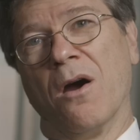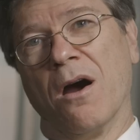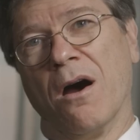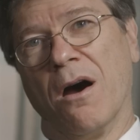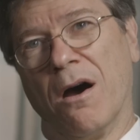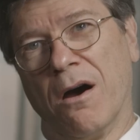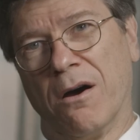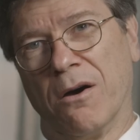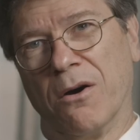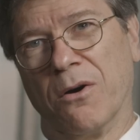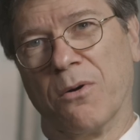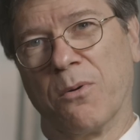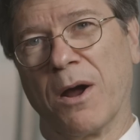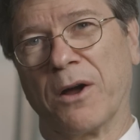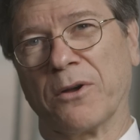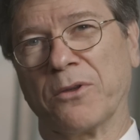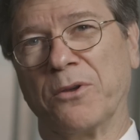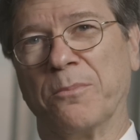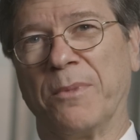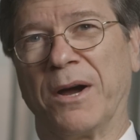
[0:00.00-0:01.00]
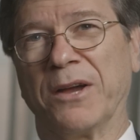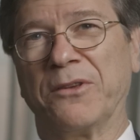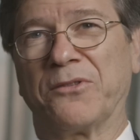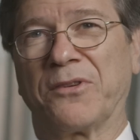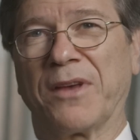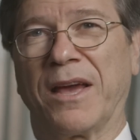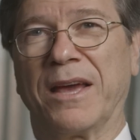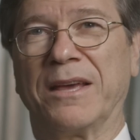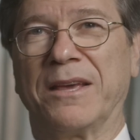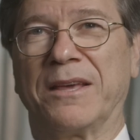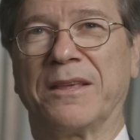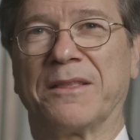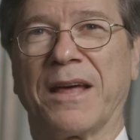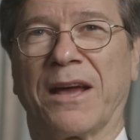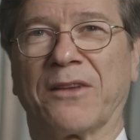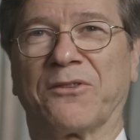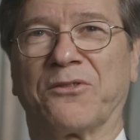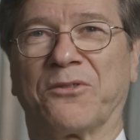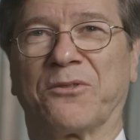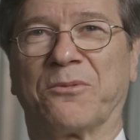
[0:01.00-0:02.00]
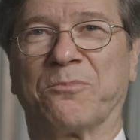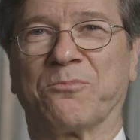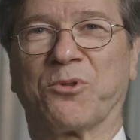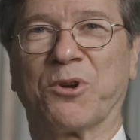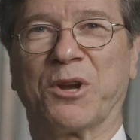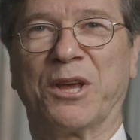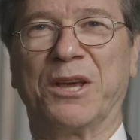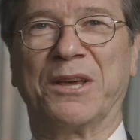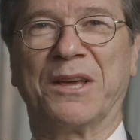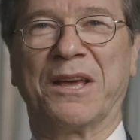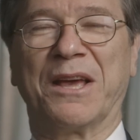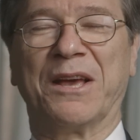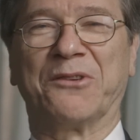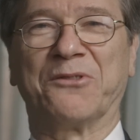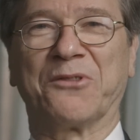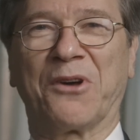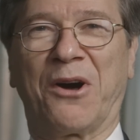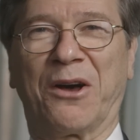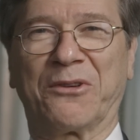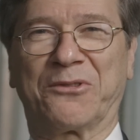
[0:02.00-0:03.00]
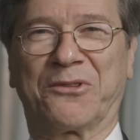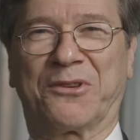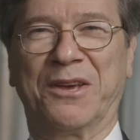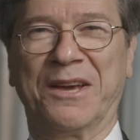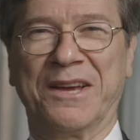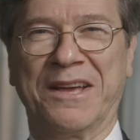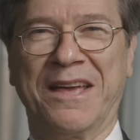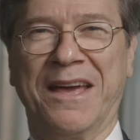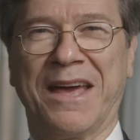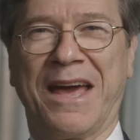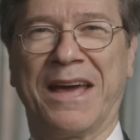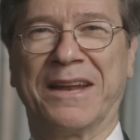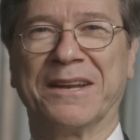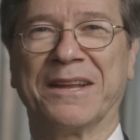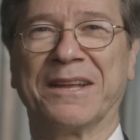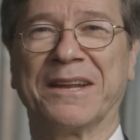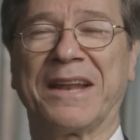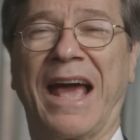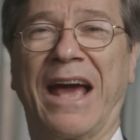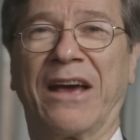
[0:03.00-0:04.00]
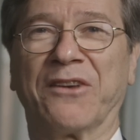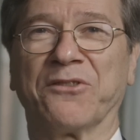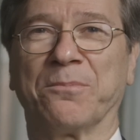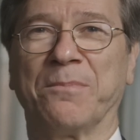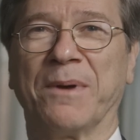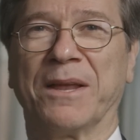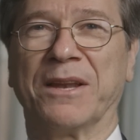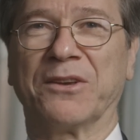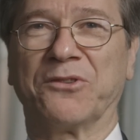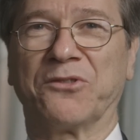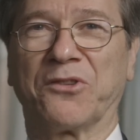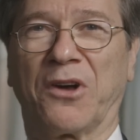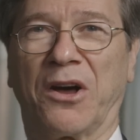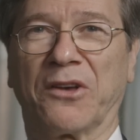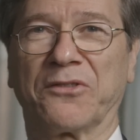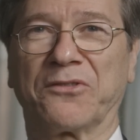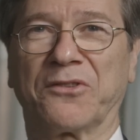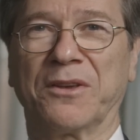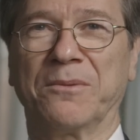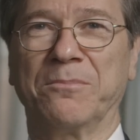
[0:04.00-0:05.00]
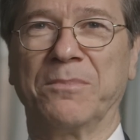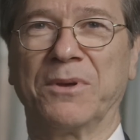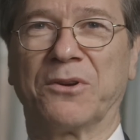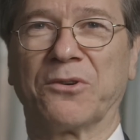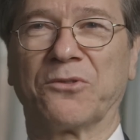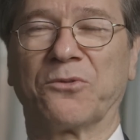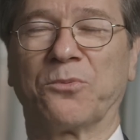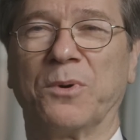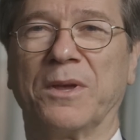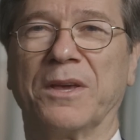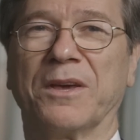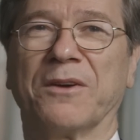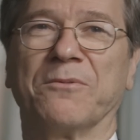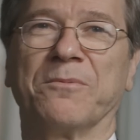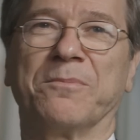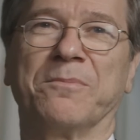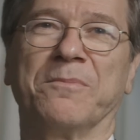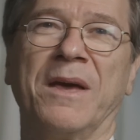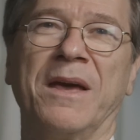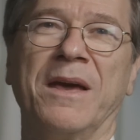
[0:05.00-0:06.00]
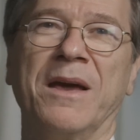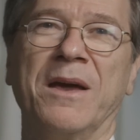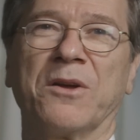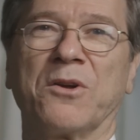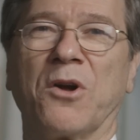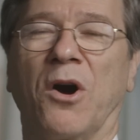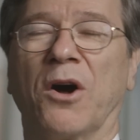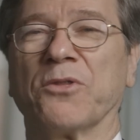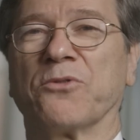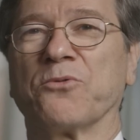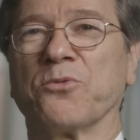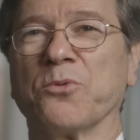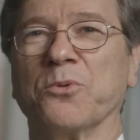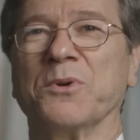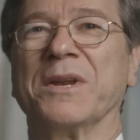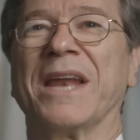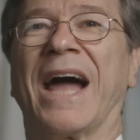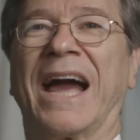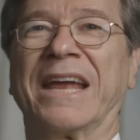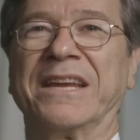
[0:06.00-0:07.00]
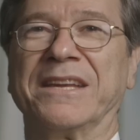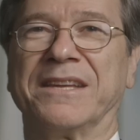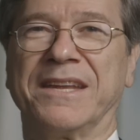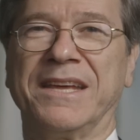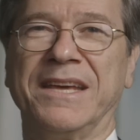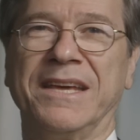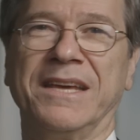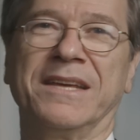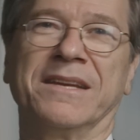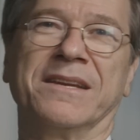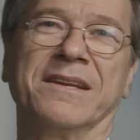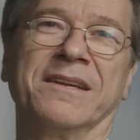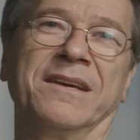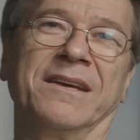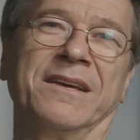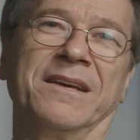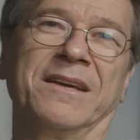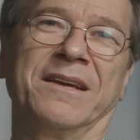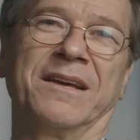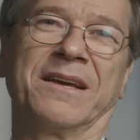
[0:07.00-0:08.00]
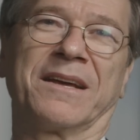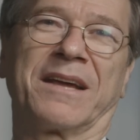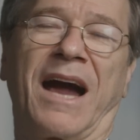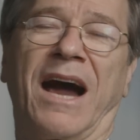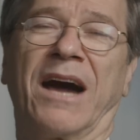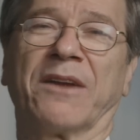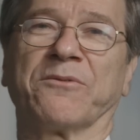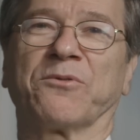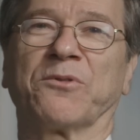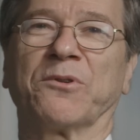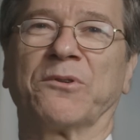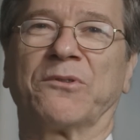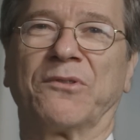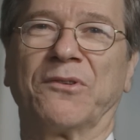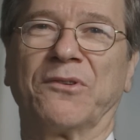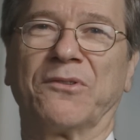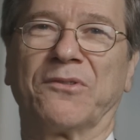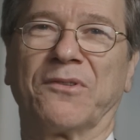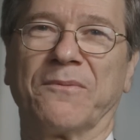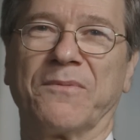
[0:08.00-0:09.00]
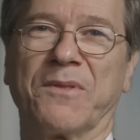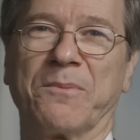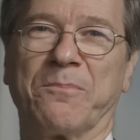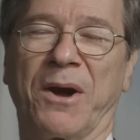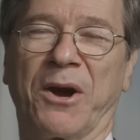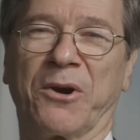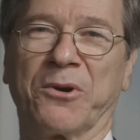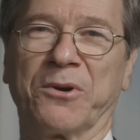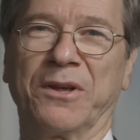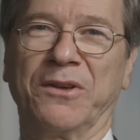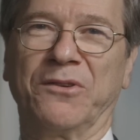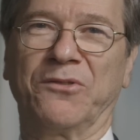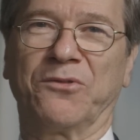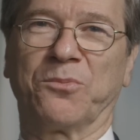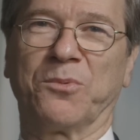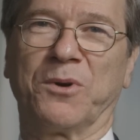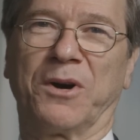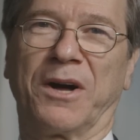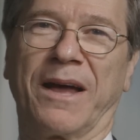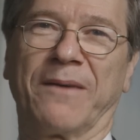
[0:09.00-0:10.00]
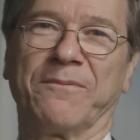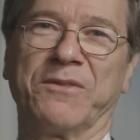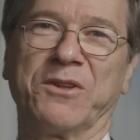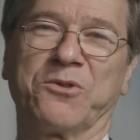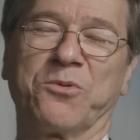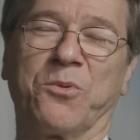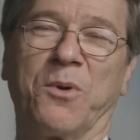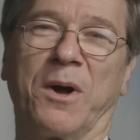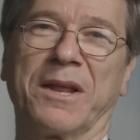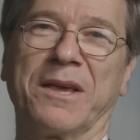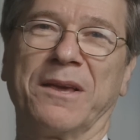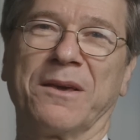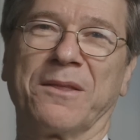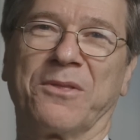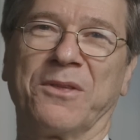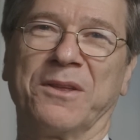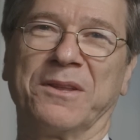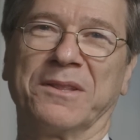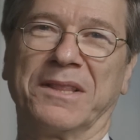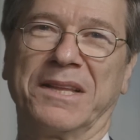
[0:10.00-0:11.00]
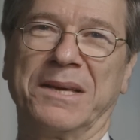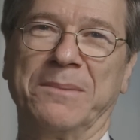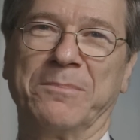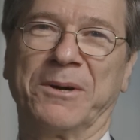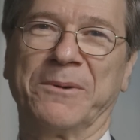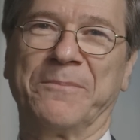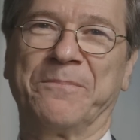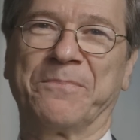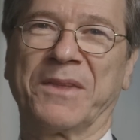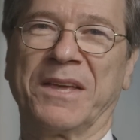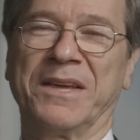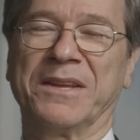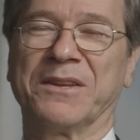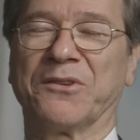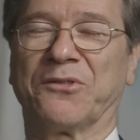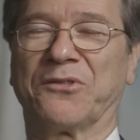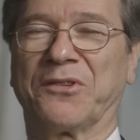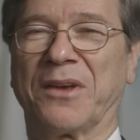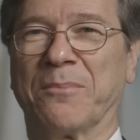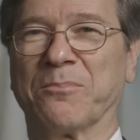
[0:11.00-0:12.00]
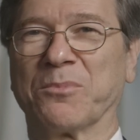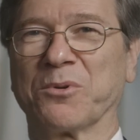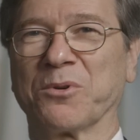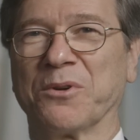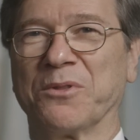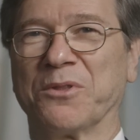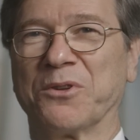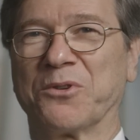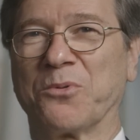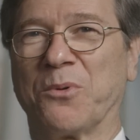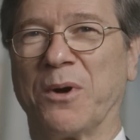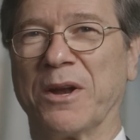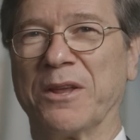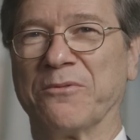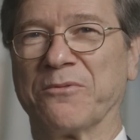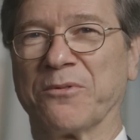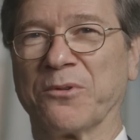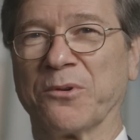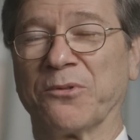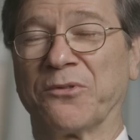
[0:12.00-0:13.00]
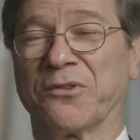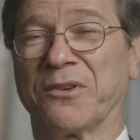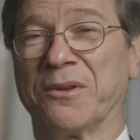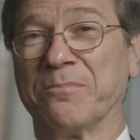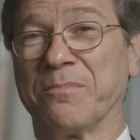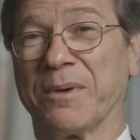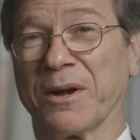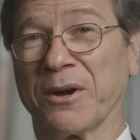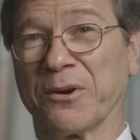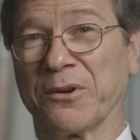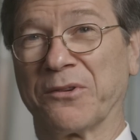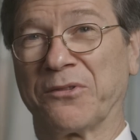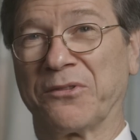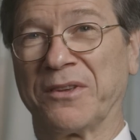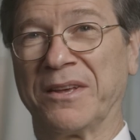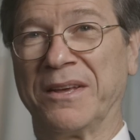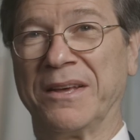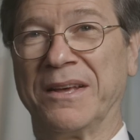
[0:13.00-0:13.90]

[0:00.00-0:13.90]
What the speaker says: Oh, well, you might say that's pretty exhausting, and it has been exhausting because we have gone through 19 conferences of the parties. We'll have the 20th in Lima in December and the 21st in Paris